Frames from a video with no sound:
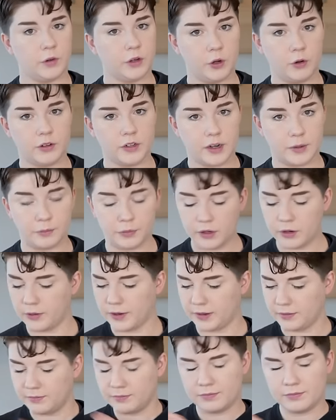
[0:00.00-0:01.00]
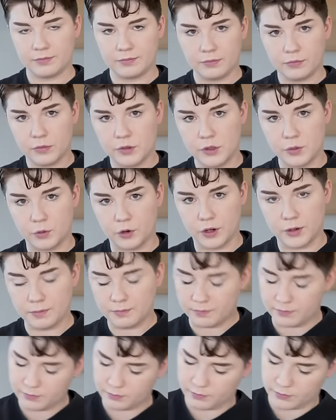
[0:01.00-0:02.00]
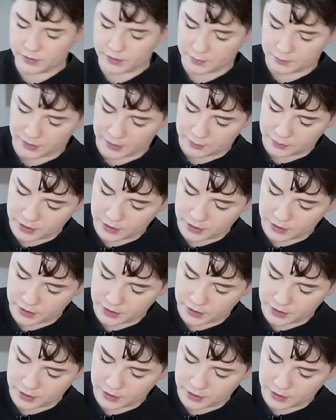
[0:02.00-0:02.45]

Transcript: when you are done brewing, once more, you simply